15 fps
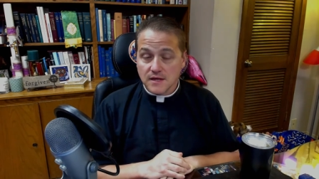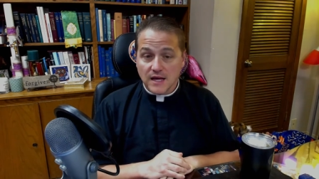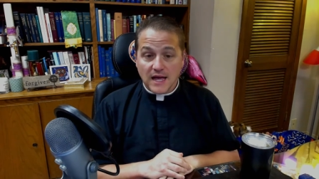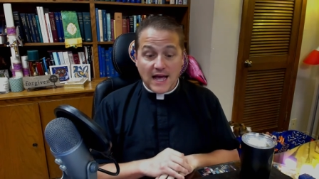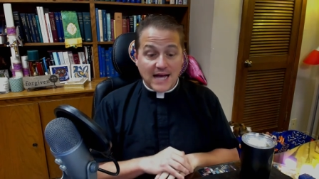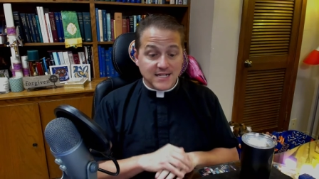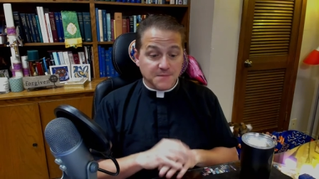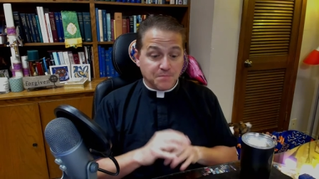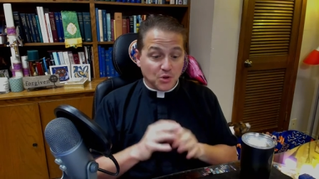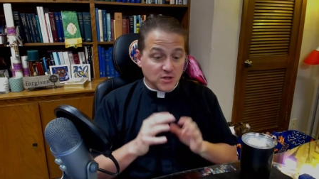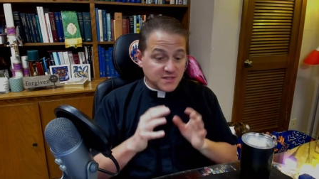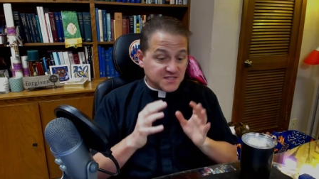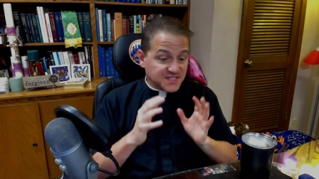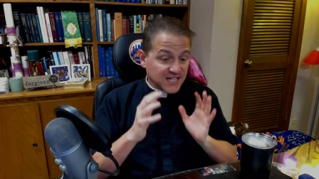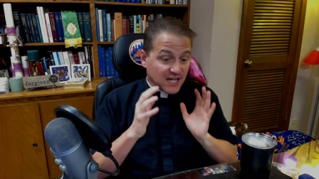And to put
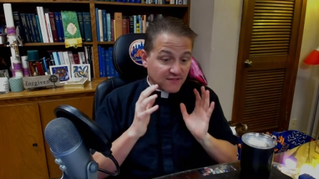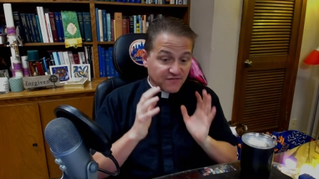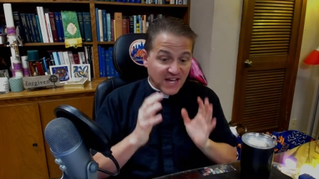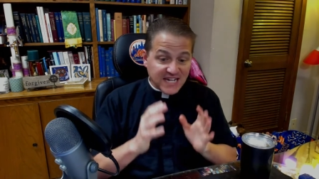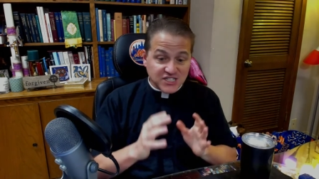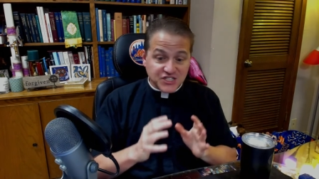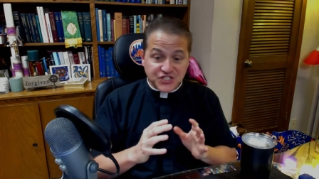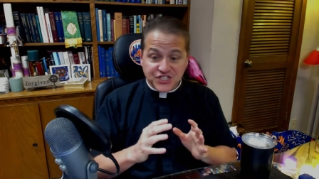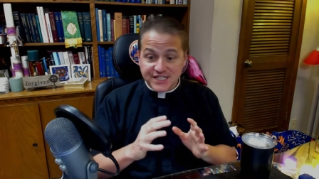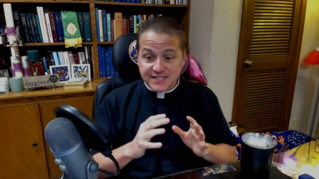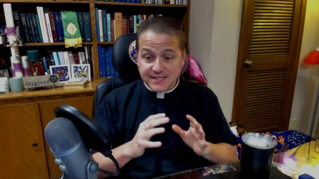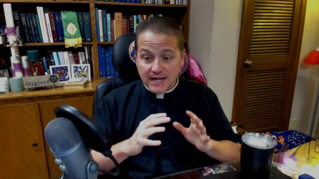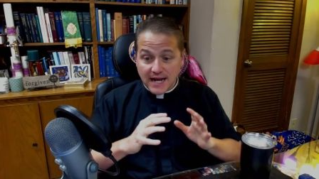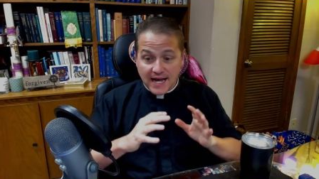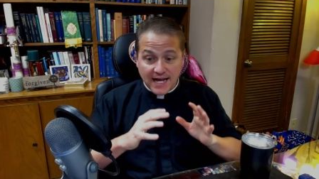
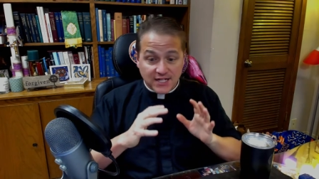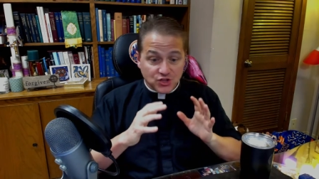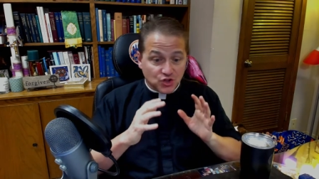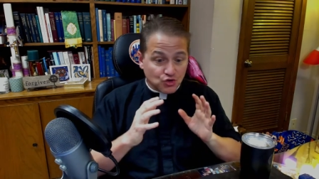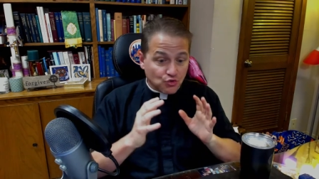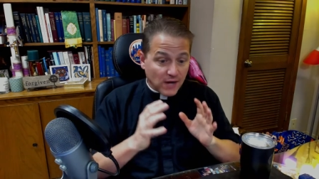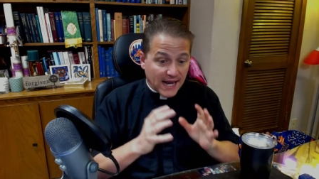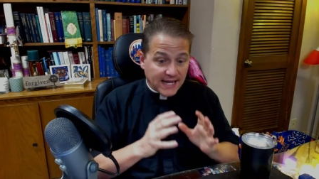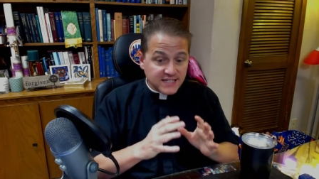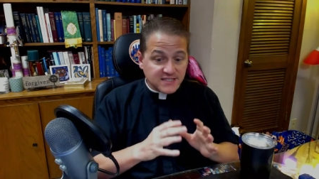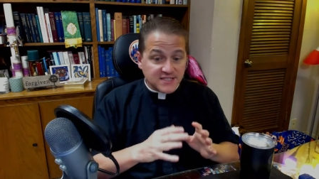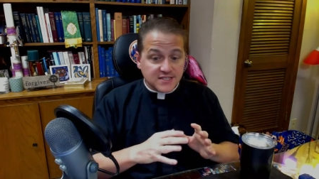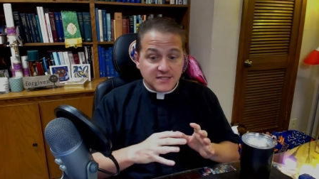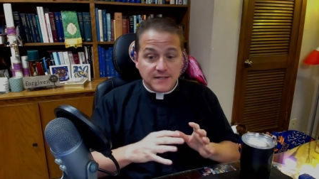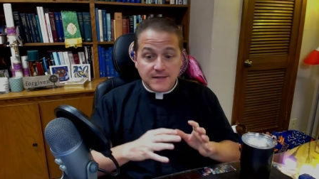salvation and
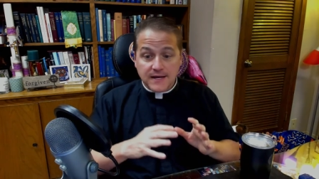grace